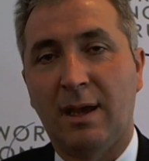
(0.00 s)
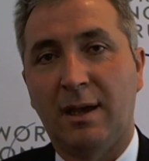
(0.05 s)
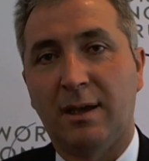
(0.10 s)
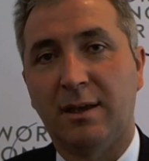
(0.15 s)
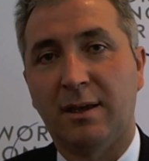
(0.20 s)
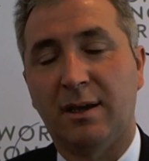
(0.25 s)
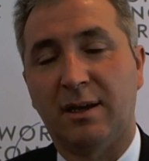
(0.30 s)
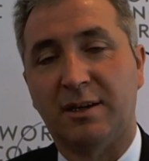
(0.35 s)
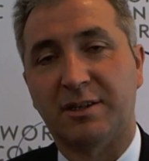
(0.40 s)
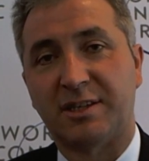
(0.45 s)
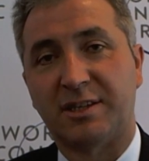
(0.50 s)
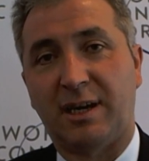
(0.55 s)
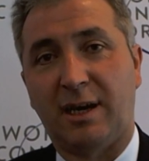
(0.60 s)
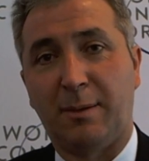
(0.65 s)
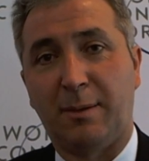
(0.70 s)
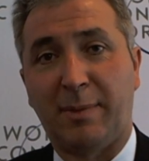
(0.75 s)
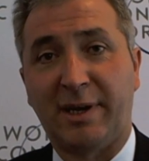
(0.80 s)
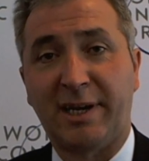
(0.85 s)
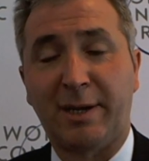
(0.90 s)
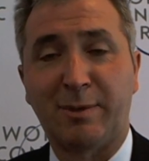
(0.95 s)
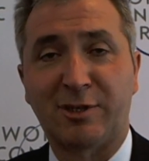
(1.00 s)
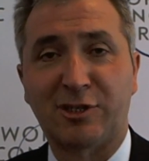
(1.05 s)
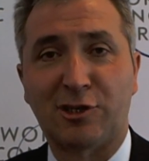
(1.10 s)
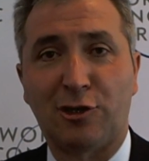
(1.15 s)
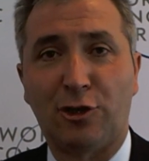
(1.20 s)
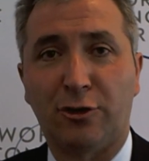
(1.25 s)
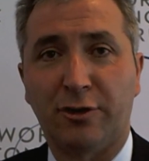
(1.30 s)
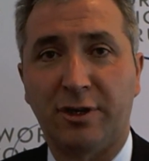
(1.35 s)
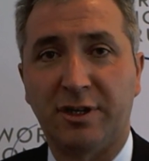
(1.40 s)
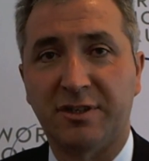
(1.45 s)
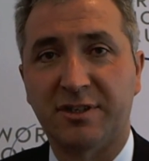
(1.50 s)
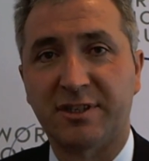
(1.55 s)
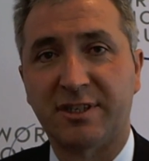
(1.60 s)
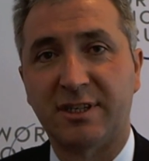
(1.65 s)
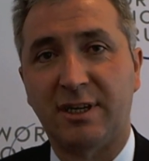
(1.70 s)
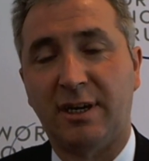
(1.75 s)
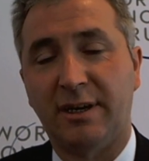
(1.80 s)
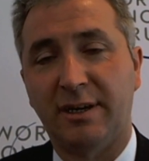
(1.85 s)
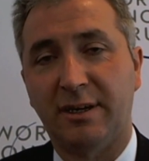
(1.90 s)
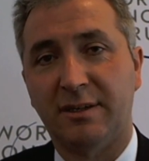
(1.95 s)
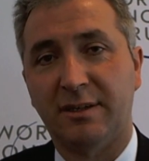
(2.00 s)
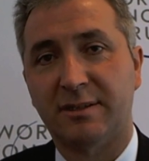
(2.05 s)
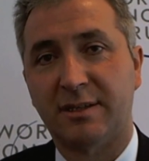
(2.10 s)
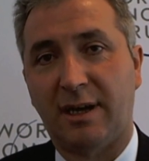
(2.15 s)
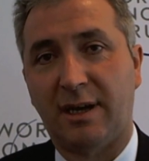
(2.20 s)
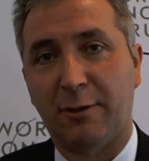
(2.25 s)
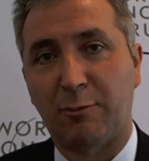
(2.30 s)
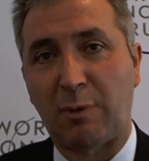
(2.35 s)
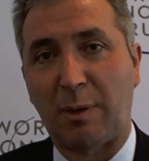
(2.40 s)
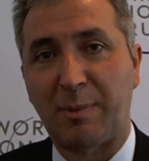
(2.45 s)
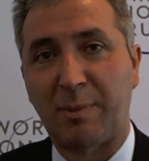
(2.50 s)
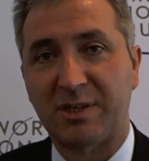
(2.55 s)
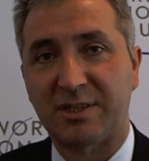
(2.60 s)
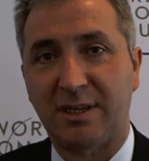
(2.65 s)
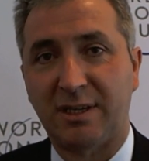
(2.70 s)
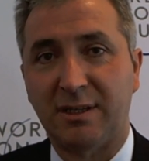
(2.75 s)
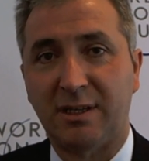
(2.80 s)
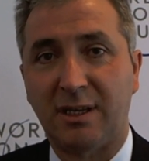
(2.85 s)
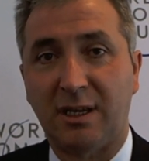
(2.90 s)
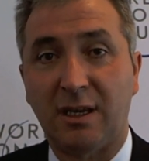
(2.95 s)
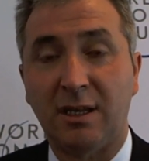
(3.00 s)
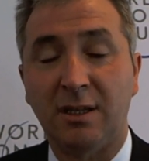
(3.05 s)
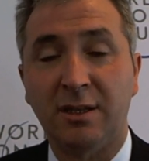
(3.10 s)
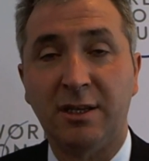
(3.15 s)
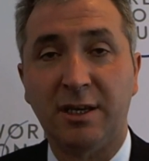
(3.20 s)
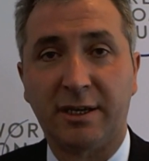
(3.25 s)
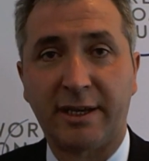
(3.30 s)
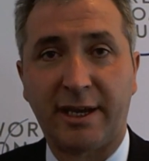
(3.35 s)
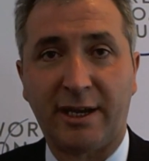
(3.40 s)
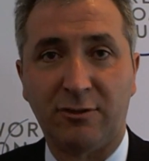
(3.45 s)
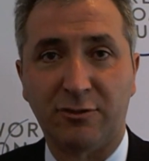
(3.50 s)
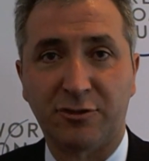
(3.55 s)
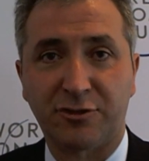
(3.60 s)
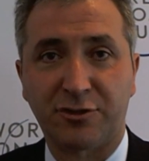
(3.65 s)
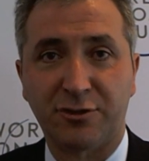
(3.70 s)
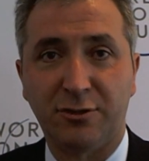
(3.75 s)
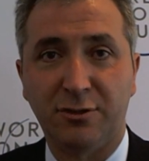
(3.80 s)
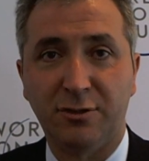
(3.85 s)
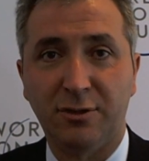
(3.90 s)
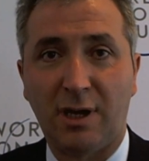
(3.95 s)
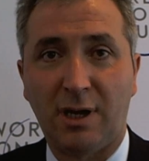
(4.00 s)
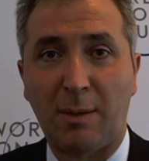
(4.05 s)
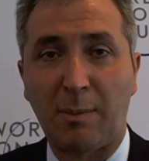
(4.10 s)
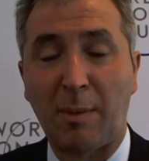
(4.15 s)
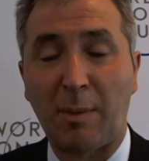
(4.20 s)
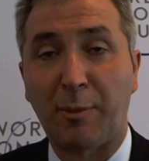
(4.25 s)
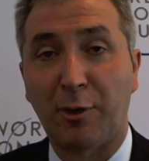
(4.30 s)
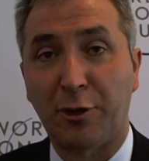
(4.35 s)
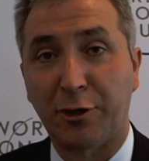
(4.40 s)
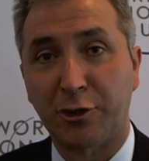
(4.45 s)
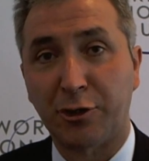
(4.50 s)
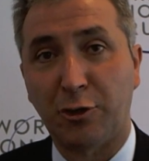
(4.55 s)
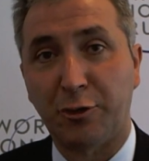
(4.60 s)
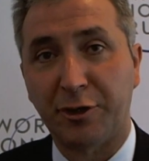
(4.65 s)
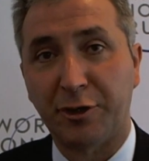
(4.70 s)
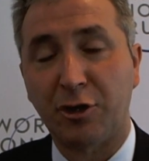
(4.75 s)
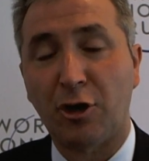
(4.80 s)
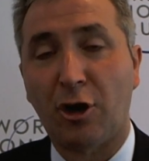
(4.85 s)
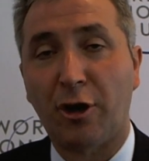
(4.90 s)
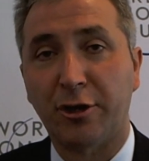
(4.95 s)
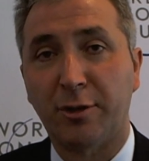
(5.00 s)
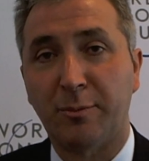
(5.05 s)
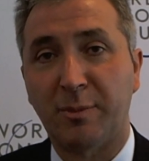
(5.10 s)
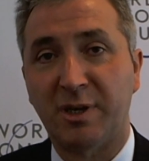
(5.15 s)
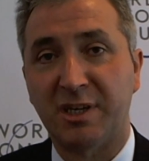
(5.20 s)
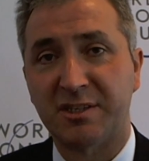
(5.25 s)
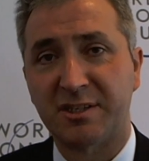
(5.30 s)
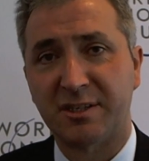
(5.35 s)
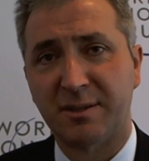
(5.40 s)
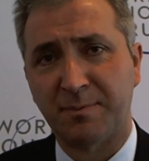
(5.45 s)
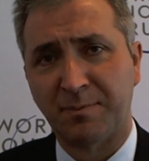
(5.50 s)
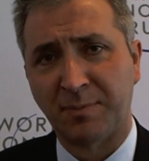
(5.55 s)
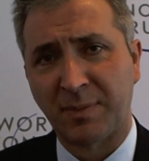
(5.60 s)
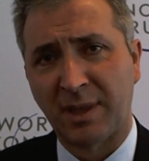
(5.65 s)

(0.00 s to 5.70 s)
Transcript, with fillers: Yes, my name is Lawrence Saez. I represent the India Council. I'm a political economist.